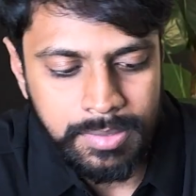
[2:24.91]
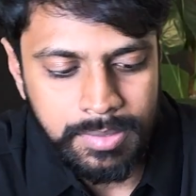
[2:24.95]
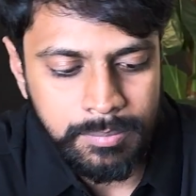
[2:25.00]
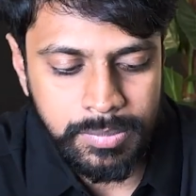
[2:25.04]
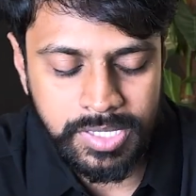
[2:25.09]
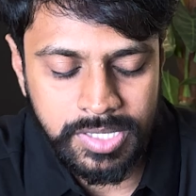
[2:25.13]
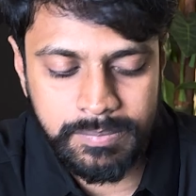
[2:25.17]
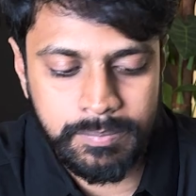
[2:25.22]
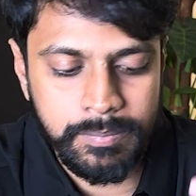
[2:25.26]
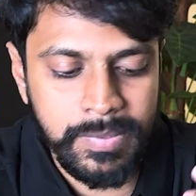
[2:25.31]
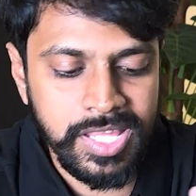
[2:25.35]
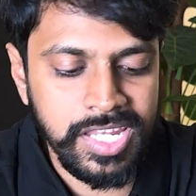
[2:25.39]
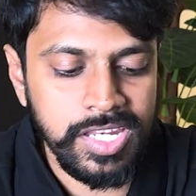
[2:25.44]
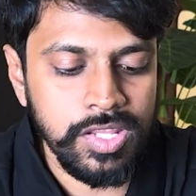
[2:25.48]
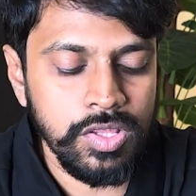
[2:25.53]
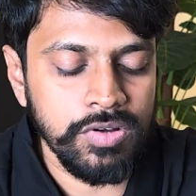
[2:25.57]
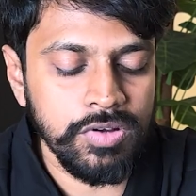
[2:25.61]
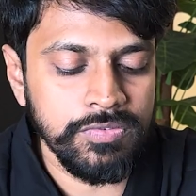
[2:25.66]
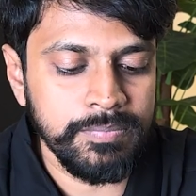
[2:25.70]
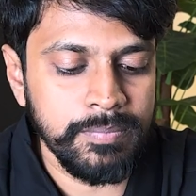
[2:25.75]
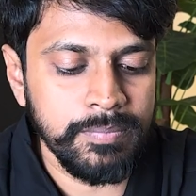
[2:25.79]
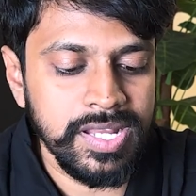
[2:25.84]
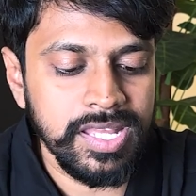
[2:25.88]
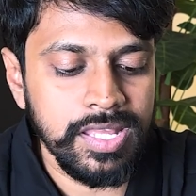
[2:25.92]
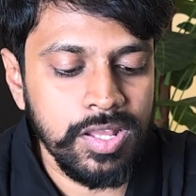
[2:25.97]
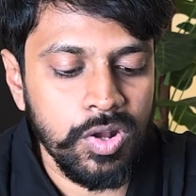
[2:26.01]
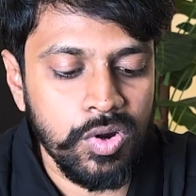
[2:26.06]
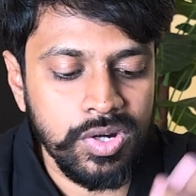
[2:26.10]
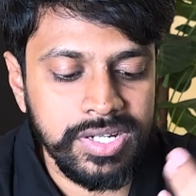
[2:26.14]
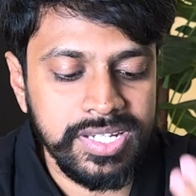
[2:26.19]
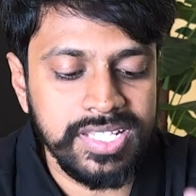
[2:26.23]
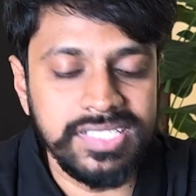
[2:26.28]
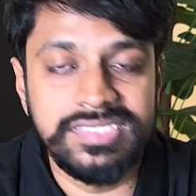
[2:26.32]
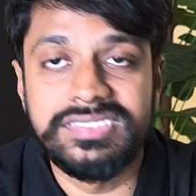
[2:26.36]
But many of my
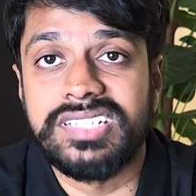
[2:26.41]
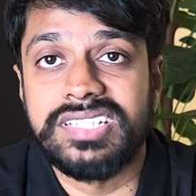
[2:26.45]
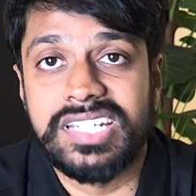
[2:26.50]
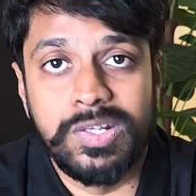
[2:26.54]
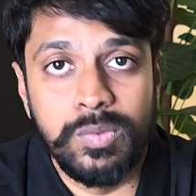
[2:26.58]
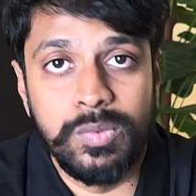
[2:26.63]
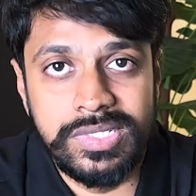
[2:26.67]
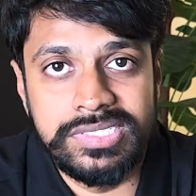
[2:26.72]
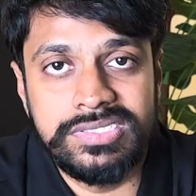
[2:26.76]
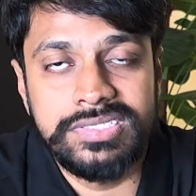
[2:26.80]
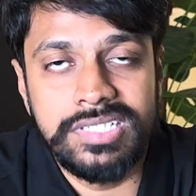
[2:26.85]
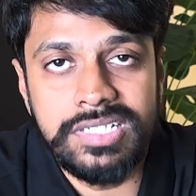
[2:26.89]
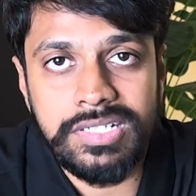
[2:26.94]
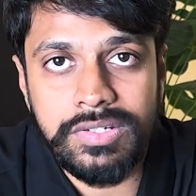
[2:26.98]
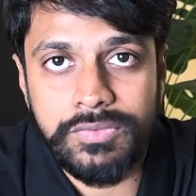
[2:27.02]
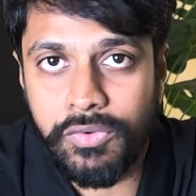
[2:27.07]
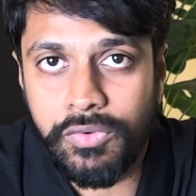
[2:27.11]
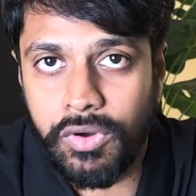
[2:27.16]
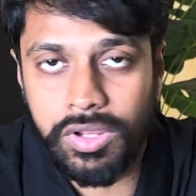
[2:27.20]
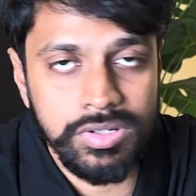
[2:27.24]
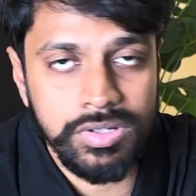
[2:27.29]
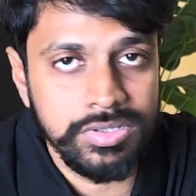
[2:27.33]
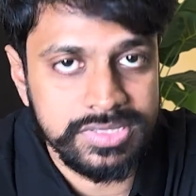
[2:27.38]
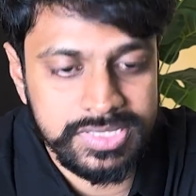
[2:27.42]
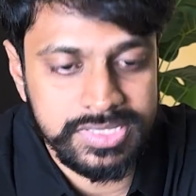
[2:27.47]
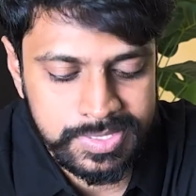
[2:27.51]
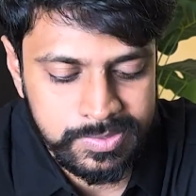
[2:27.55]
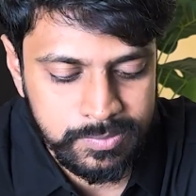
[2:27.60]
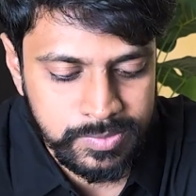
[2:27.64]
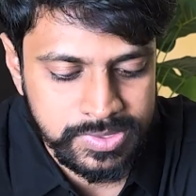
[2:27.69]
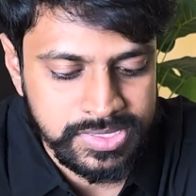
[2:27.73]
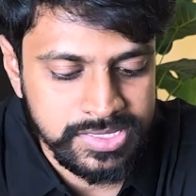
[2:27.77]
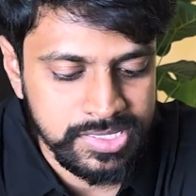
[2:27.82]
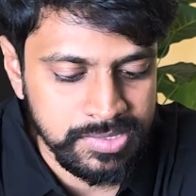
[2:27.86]
audience requested, followers
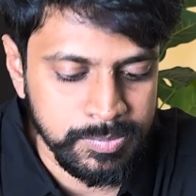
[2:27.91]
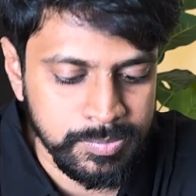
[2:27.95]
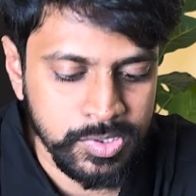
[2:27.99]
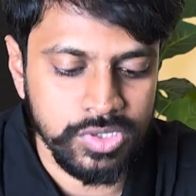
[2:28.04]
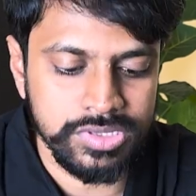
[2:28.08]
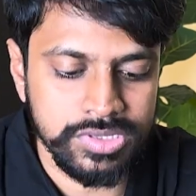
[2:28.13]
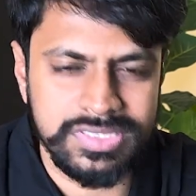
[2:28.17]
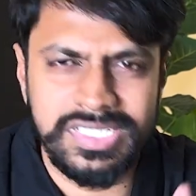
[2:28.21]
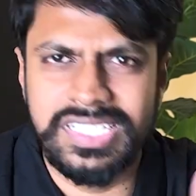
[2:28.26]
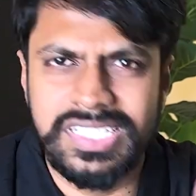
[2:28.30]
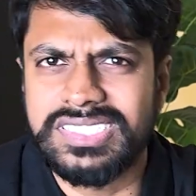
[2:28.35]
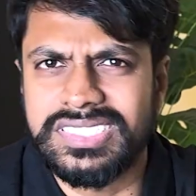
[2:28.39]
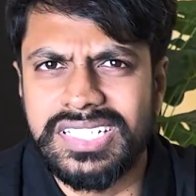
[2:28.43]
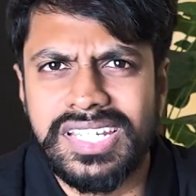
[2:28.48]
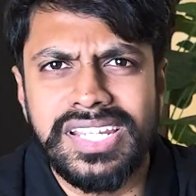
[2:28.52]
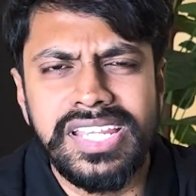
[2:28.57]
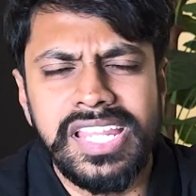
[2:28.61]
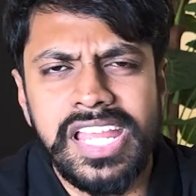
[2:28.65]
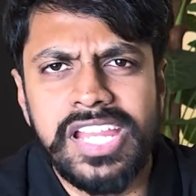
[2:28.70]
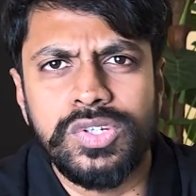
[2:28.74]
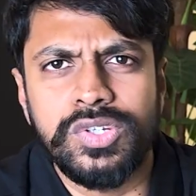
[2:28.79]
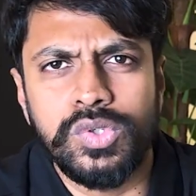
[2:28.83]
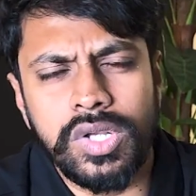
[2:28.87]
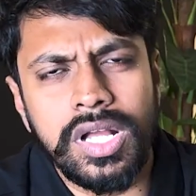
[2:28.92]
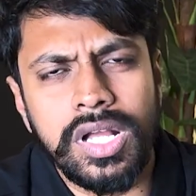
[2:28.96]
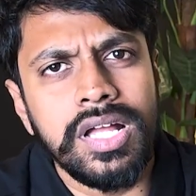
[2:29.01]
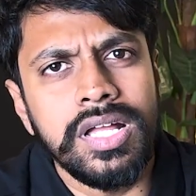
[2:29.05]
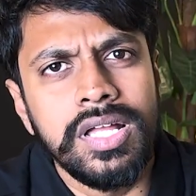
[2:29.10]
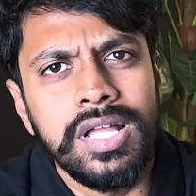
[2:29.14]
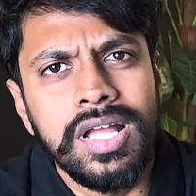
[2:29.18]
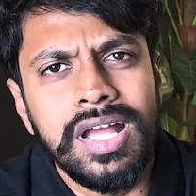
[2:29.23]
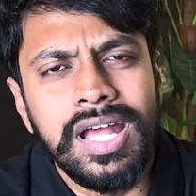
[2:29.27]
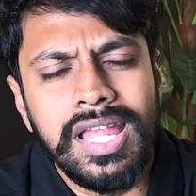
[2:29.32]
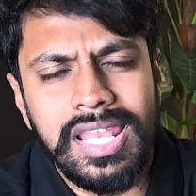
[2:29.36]
requested, because recently I took a
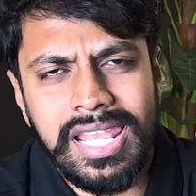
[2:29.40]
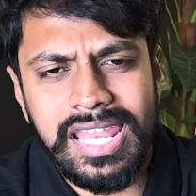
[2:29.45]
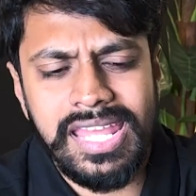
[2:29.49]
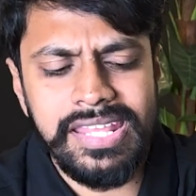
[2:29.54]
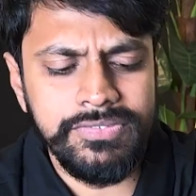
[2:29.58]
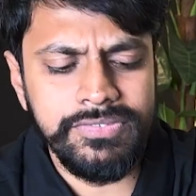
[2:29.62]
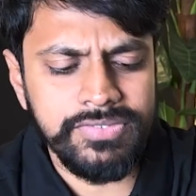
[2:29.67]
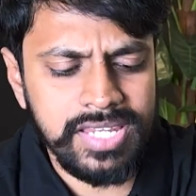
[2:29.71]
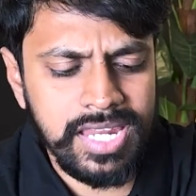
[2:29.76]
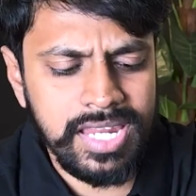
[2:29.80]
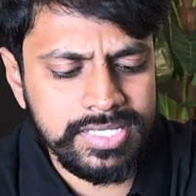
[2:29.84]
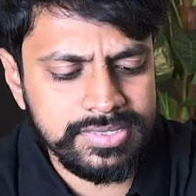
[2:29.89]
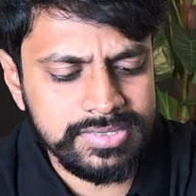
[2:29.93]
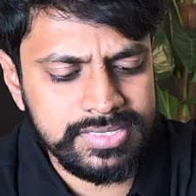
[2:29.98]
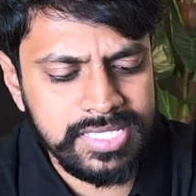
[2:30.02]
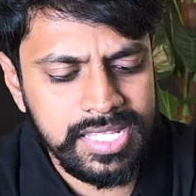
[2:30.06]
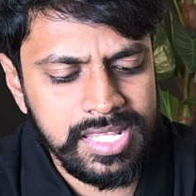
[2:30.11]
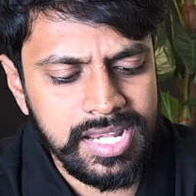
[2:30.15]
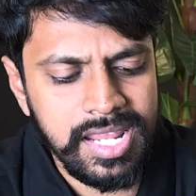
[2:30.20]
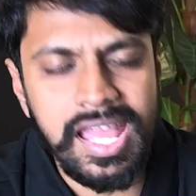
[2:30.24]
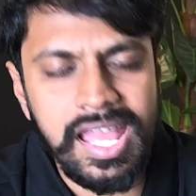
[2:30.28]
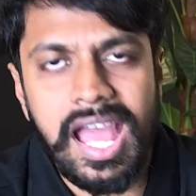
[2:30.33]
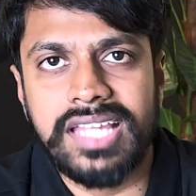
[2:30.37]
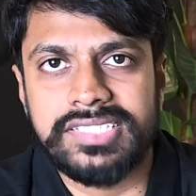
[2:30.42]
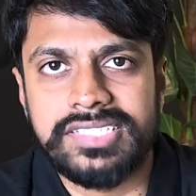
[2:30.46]
live class where